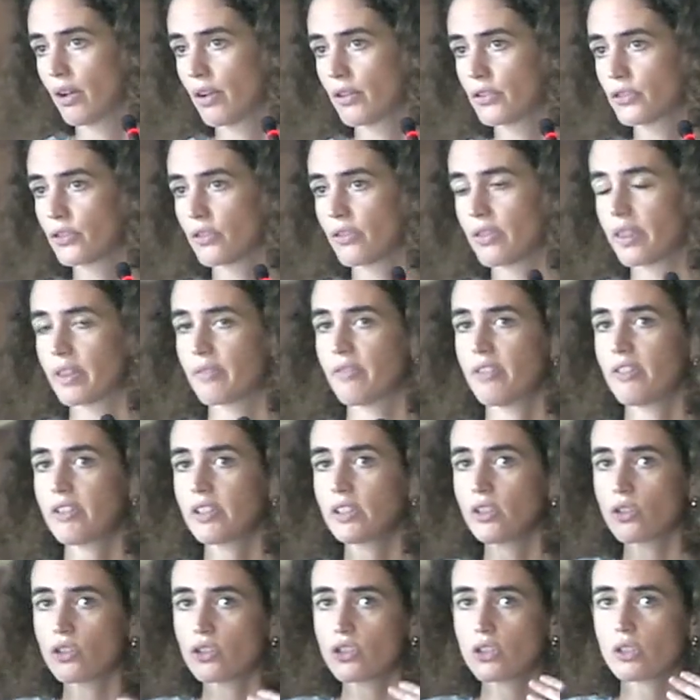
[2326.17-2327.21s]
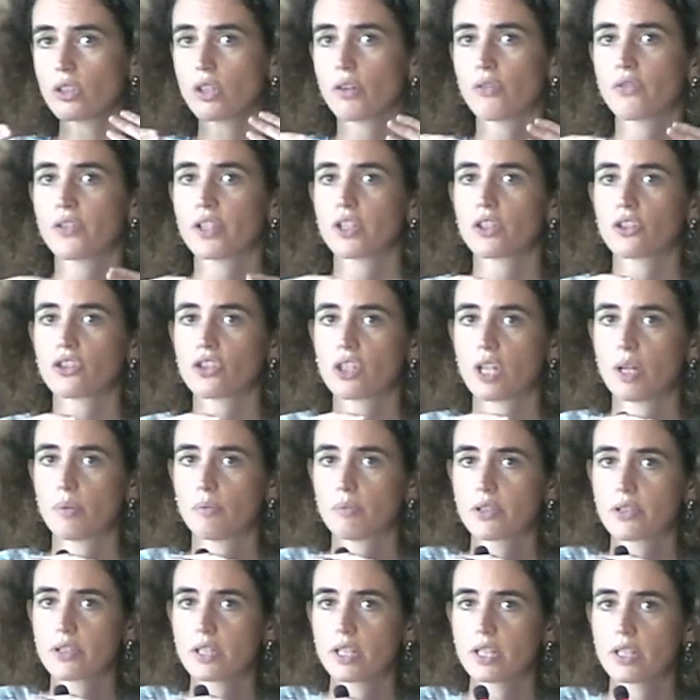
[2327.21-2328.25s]
So the very notion of echo
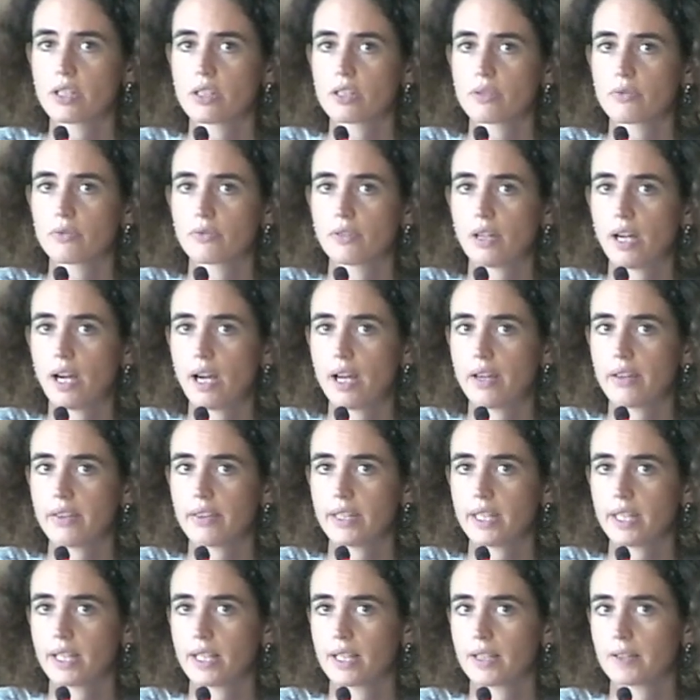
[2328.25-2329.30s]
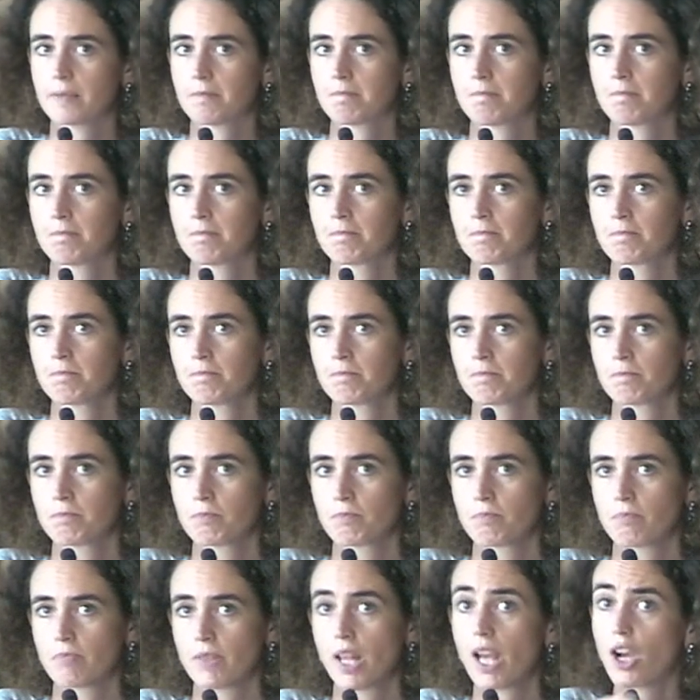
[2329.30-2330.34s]
chambers is, I think,
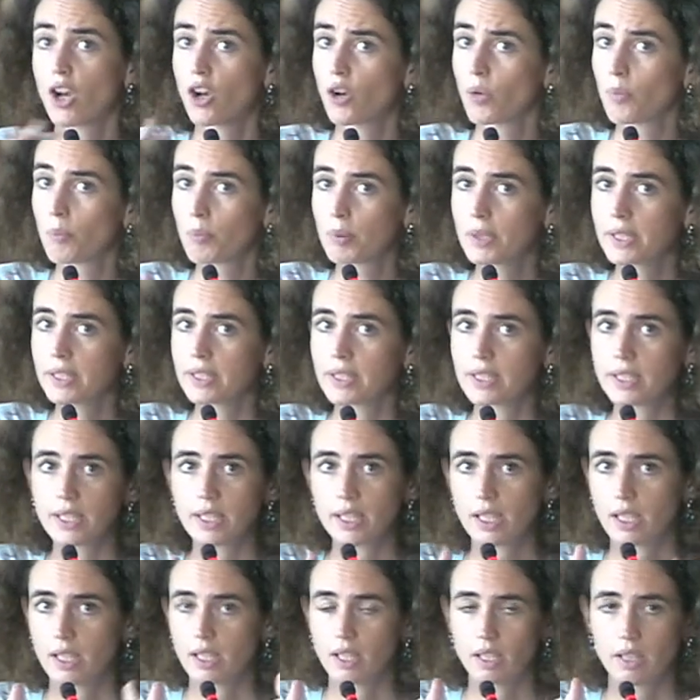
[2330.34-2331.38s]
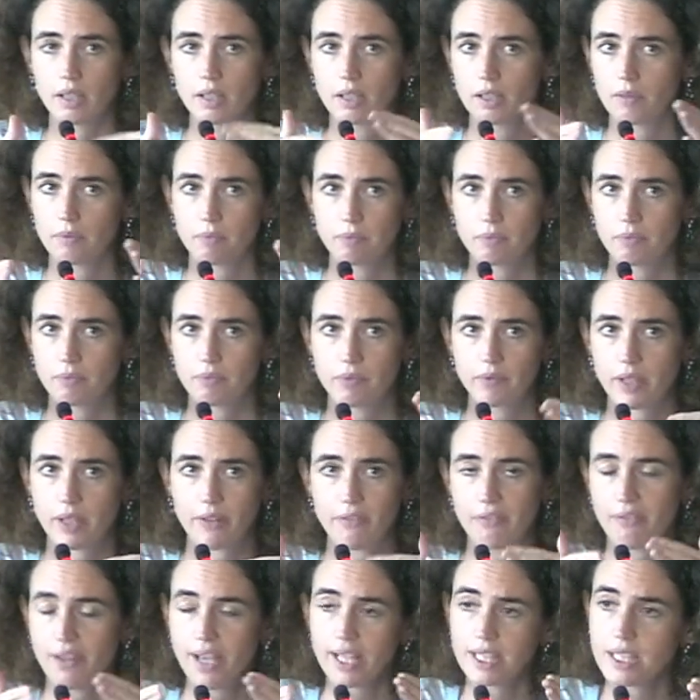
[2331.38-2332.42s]
completely
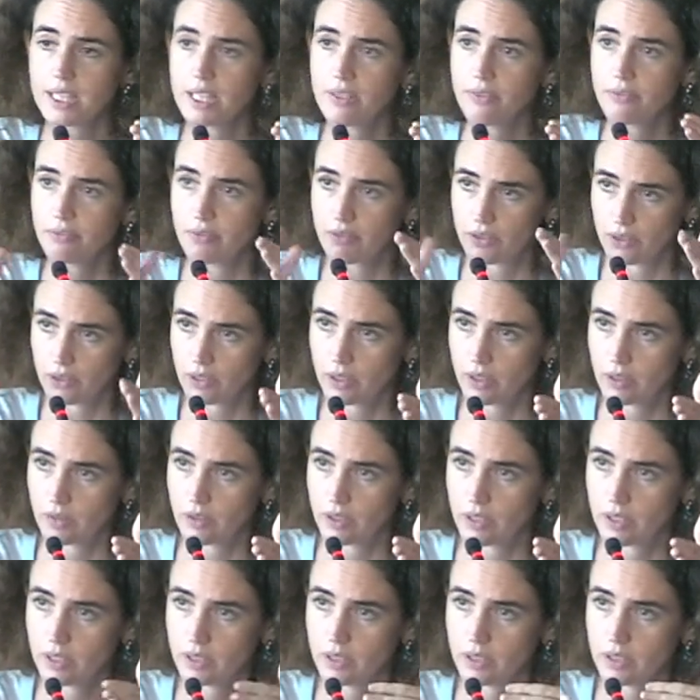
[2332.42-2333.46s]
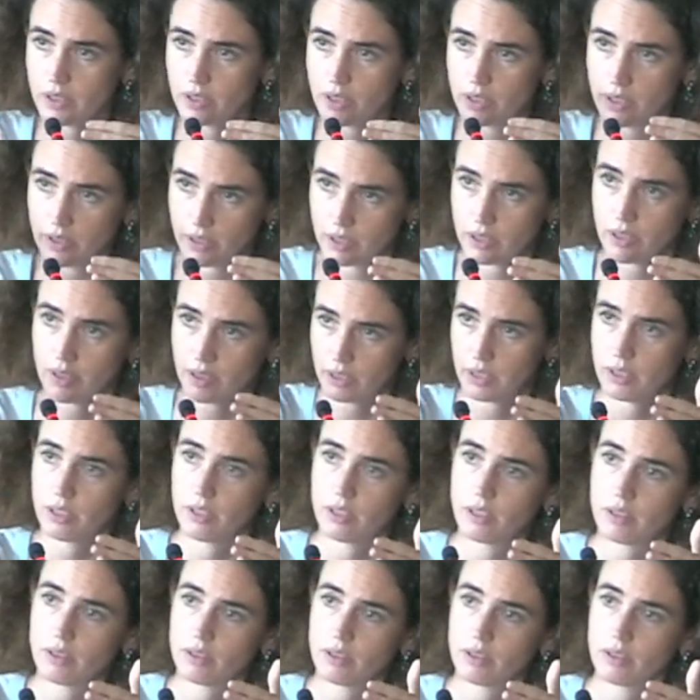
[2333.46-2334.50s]
effective
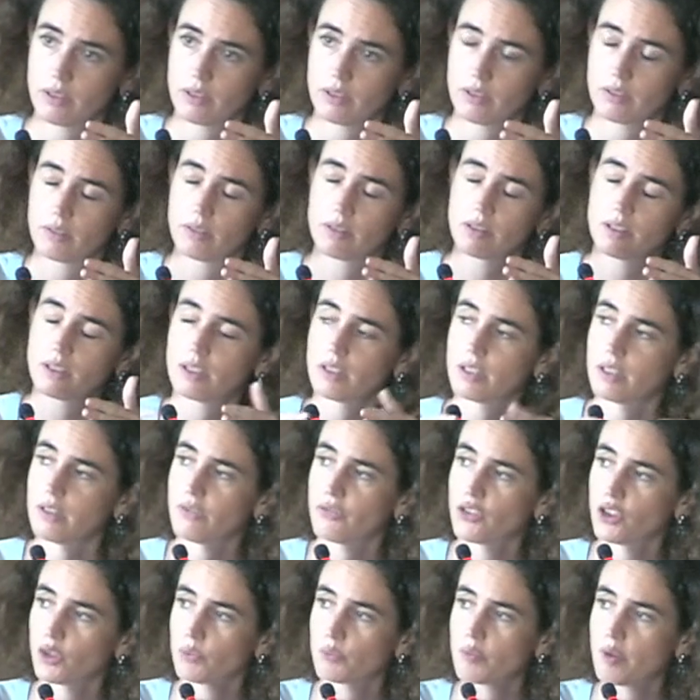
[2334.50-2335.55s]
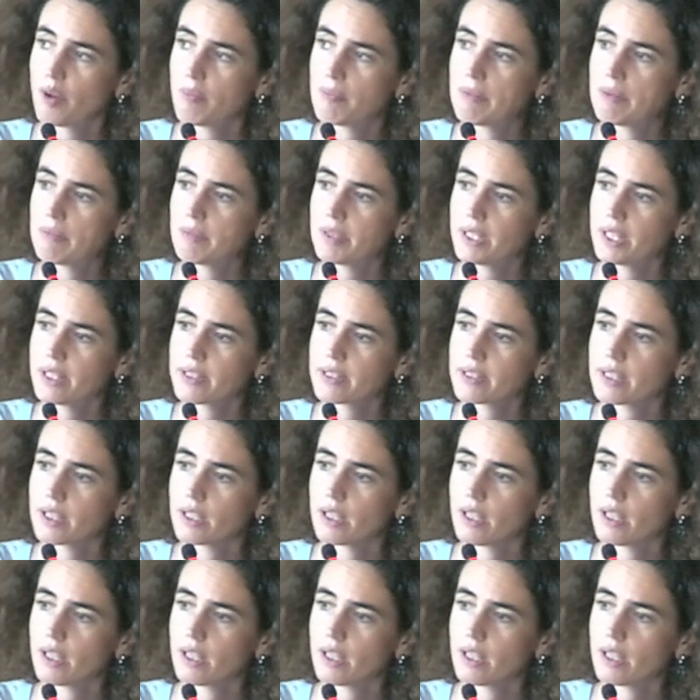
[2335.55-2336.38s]
if your problem is